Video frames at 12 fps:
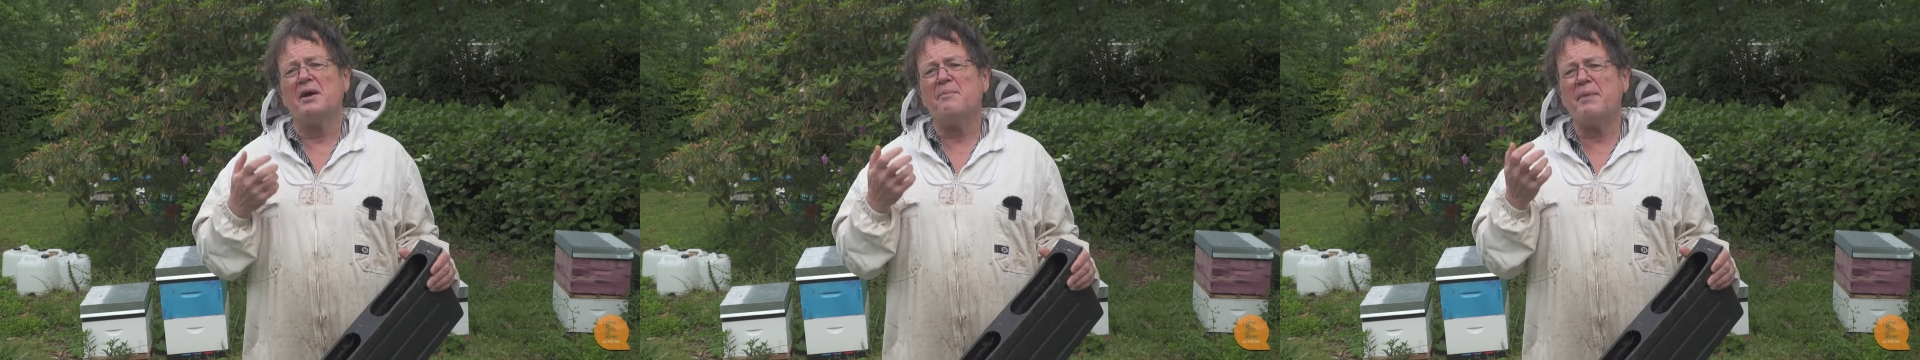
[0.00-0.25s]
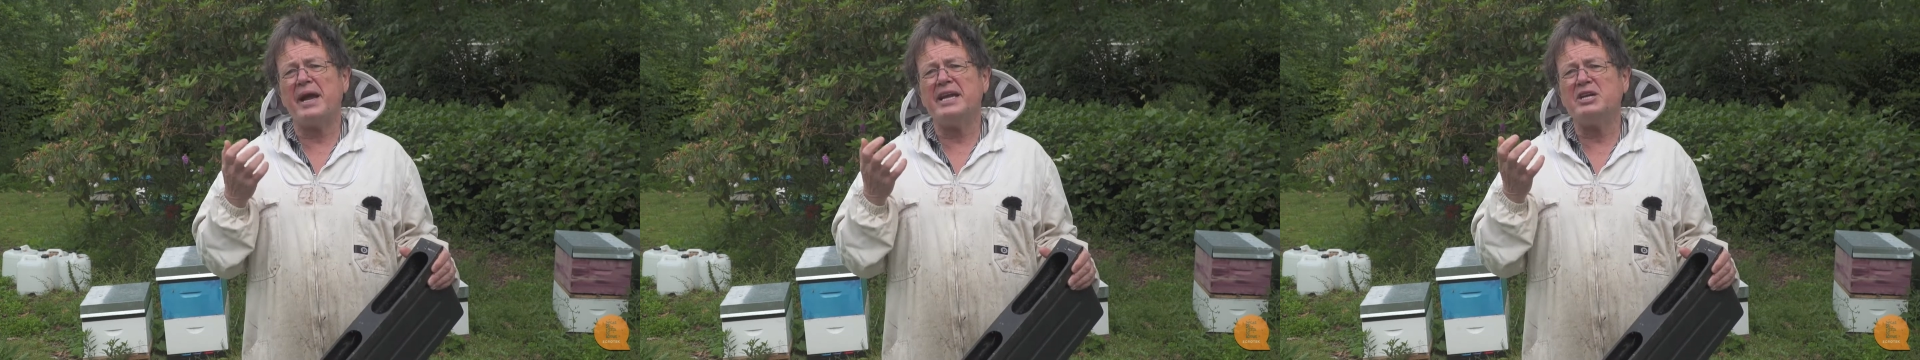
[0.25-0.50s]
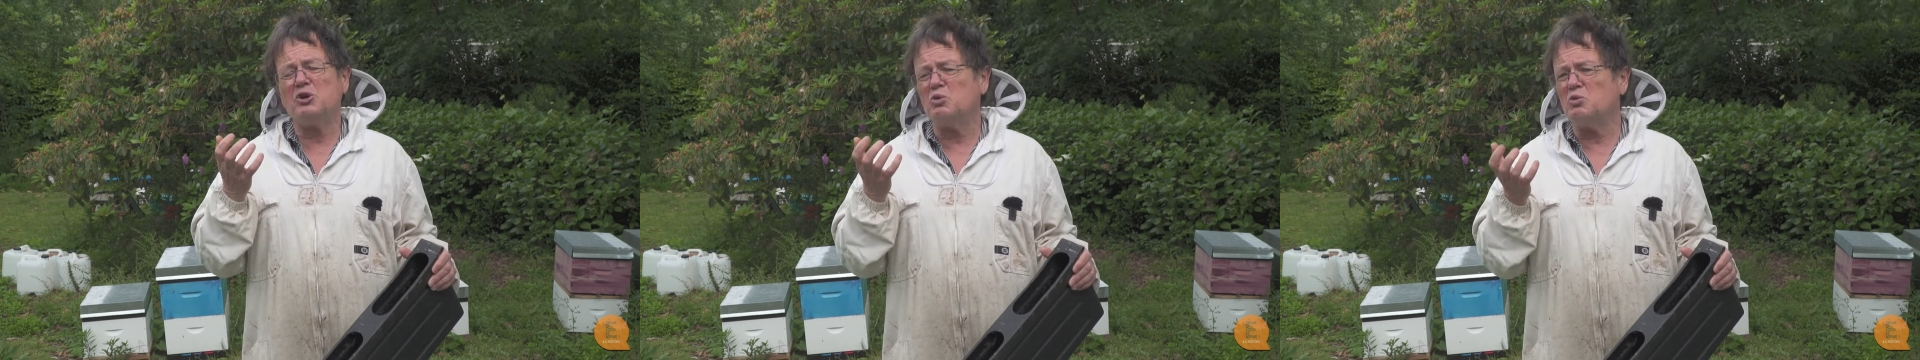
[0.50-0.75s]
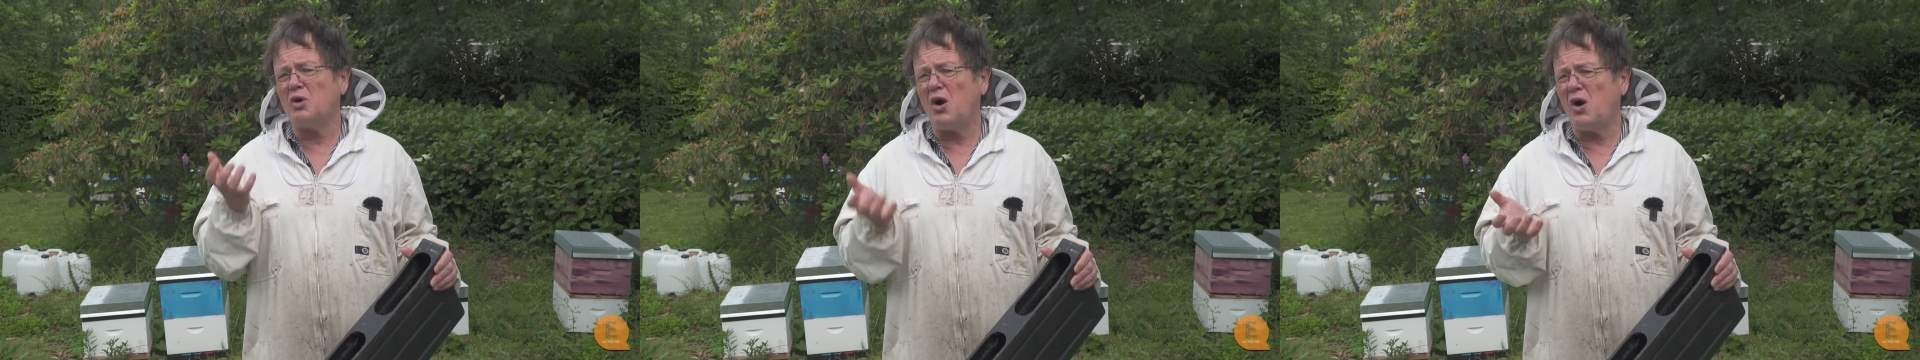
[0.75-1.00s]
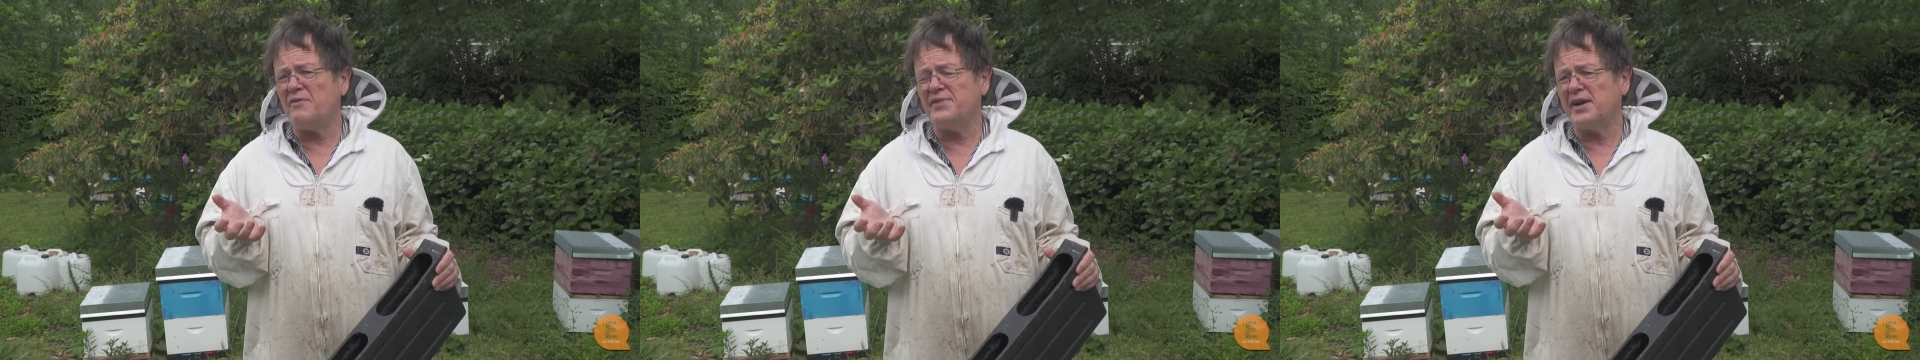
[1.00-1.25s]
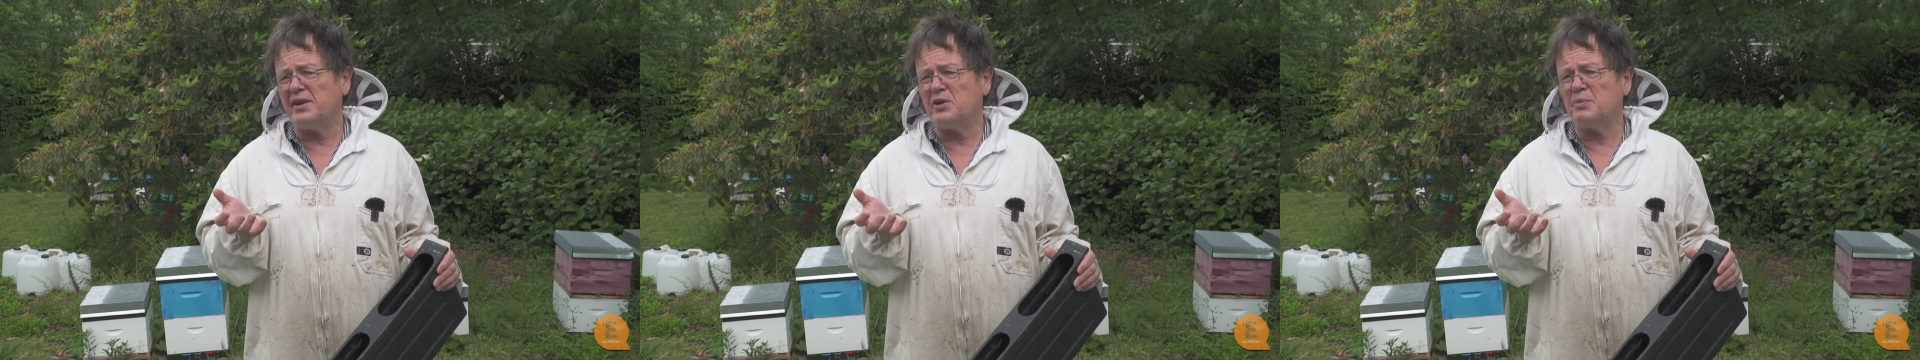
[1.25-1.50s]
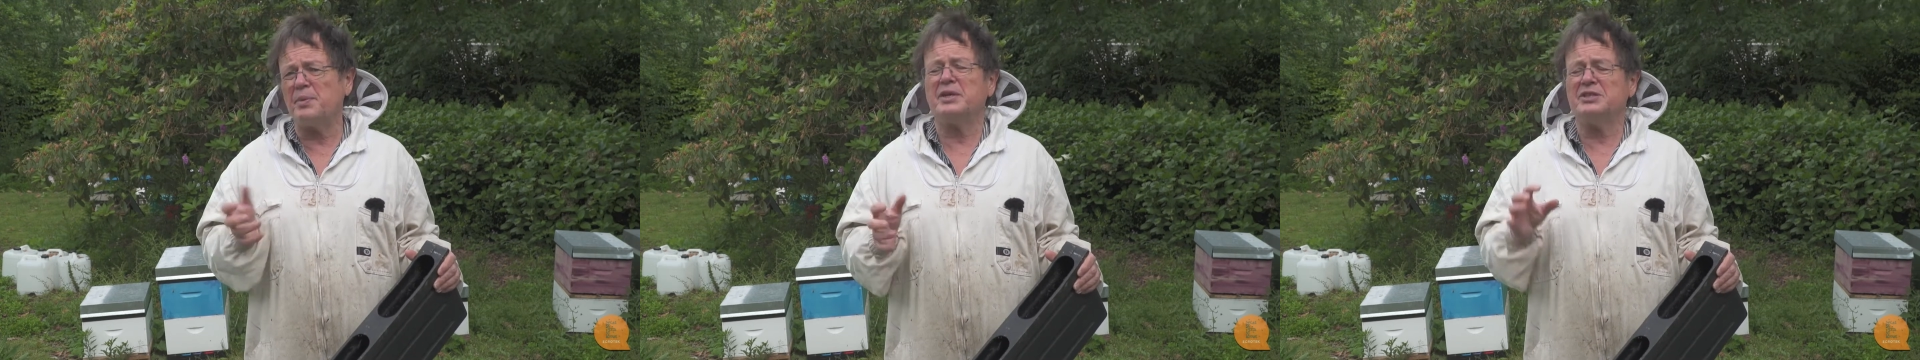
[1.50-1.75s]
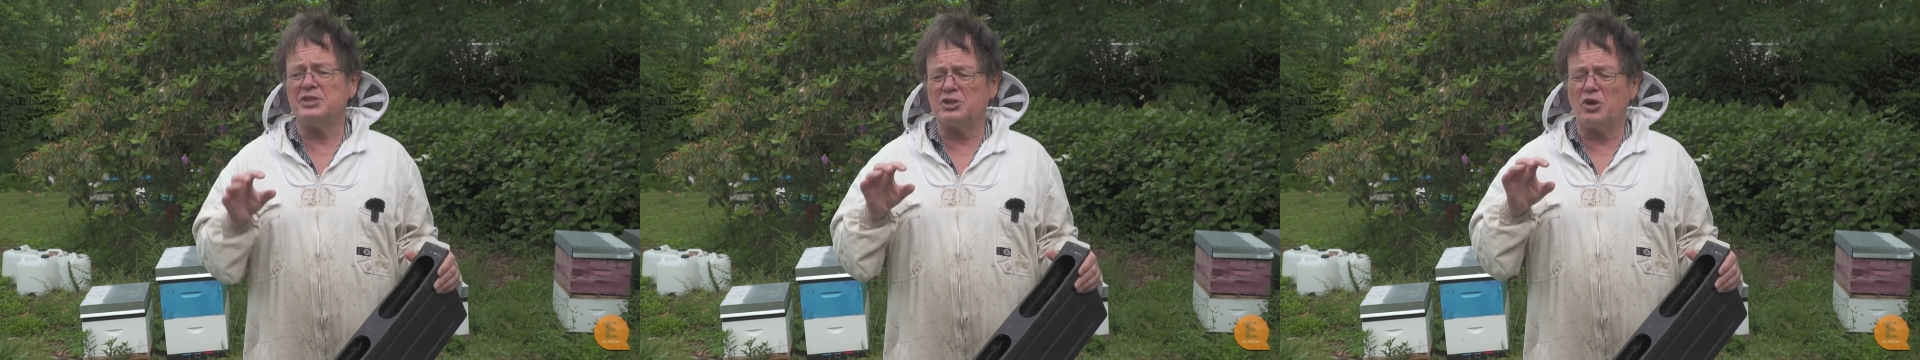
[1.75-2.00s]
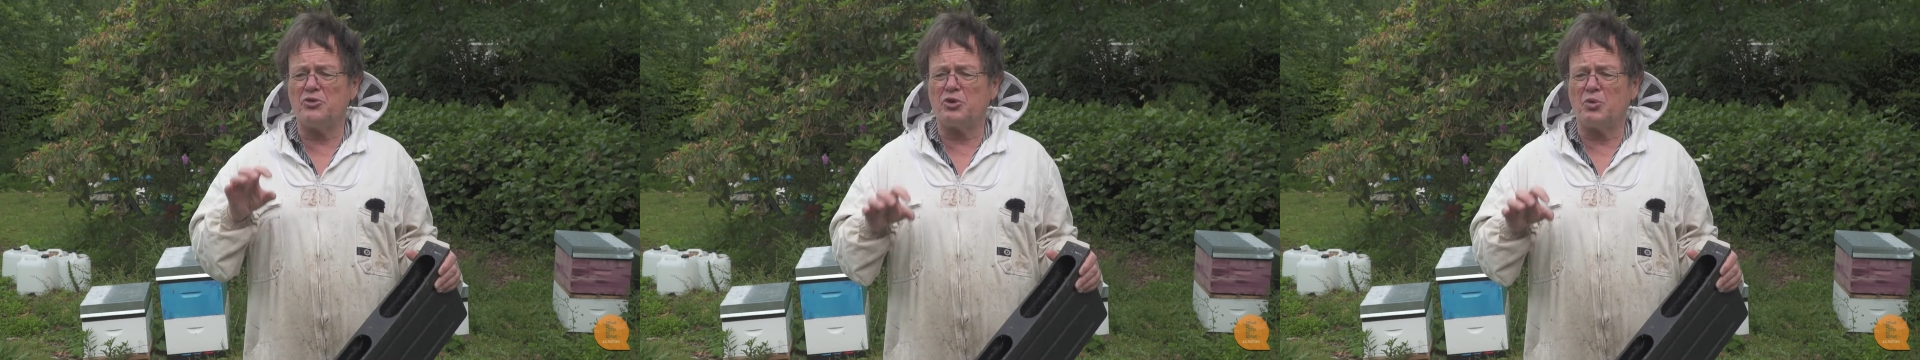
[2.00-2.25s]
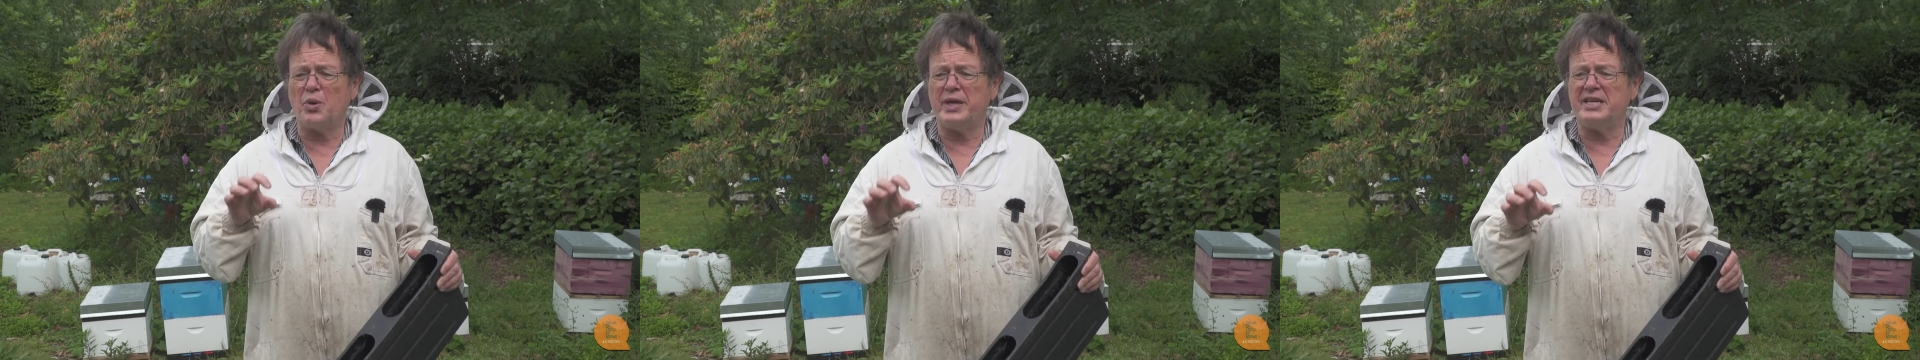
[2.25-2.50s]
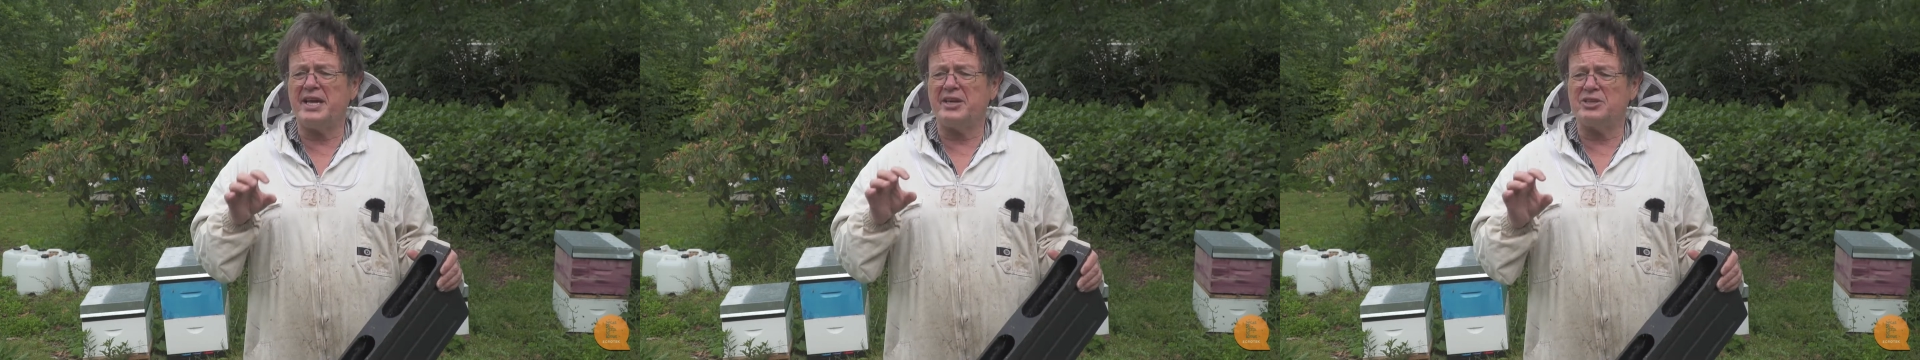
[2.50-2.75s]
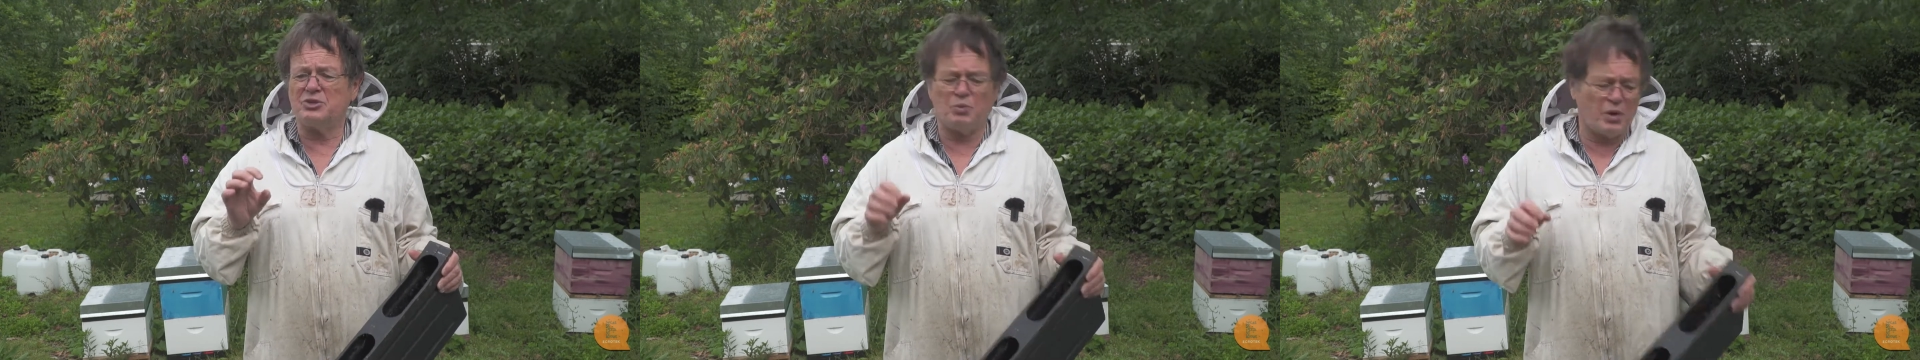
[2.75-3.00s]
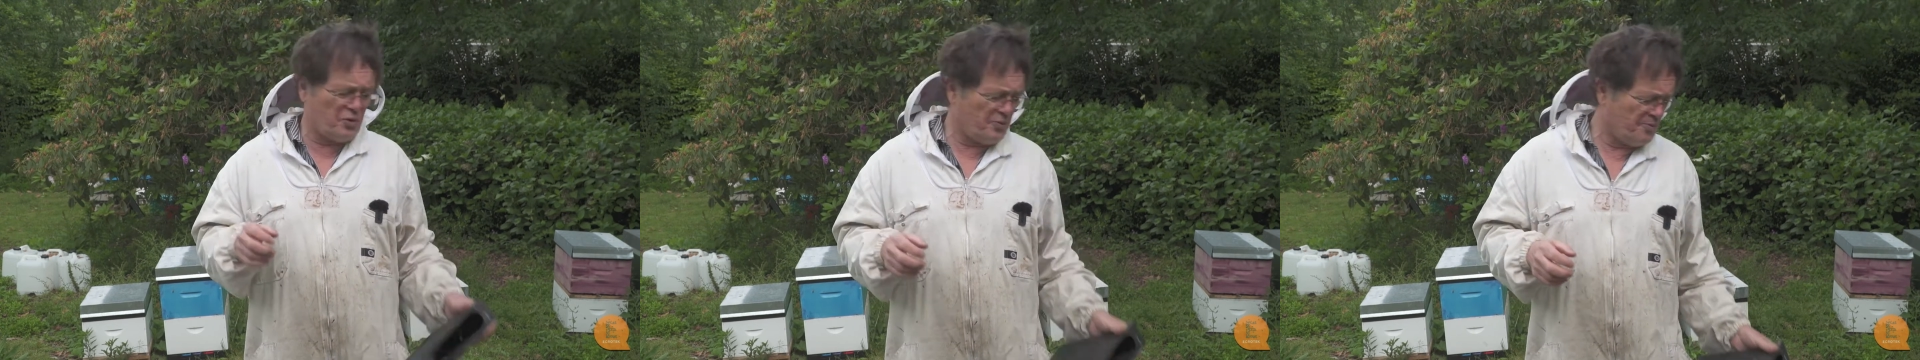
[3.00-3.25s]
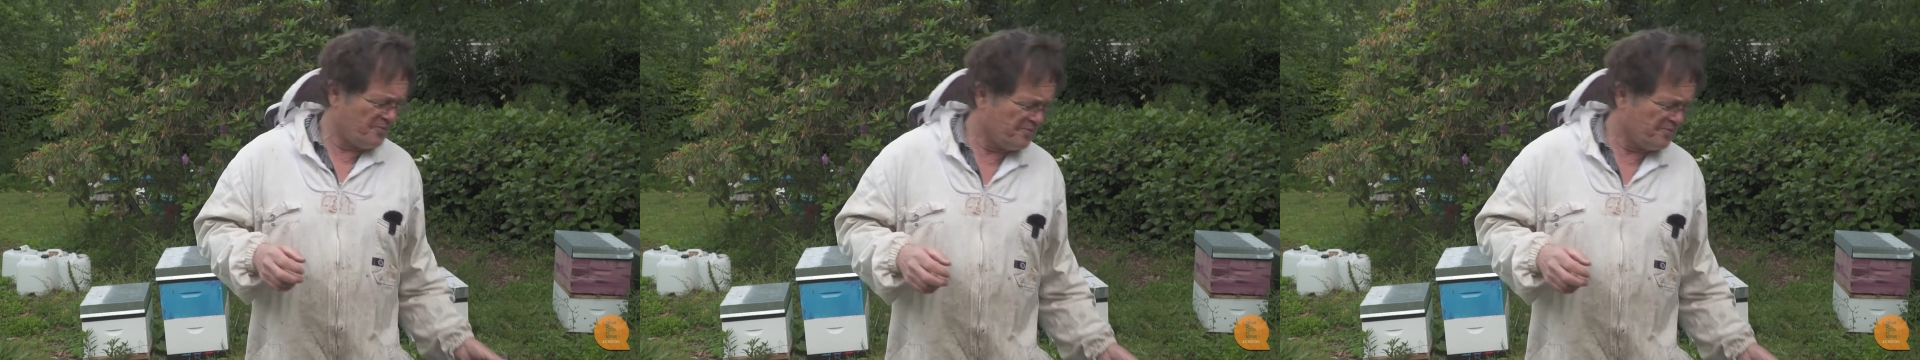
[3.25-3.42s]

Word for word: may cool the hive down a little bit and slow the queen down as well.